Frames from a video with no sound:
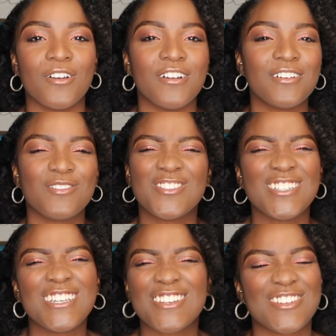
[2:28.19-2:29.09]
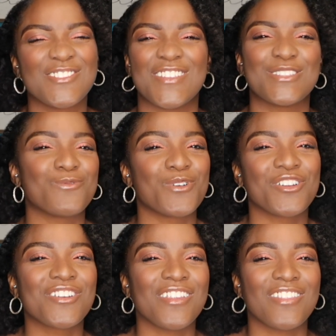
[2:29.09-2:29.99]
I don't know if that's
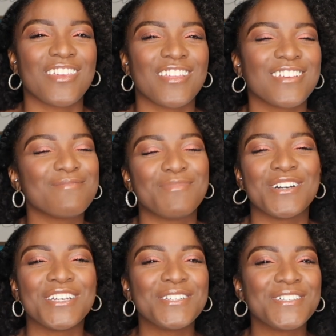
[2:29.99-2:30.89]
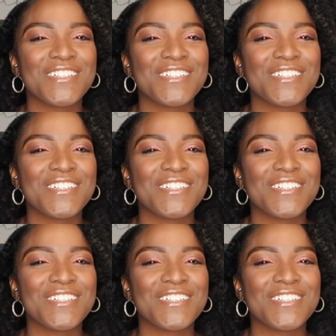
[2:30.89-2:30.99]
weird or anything, but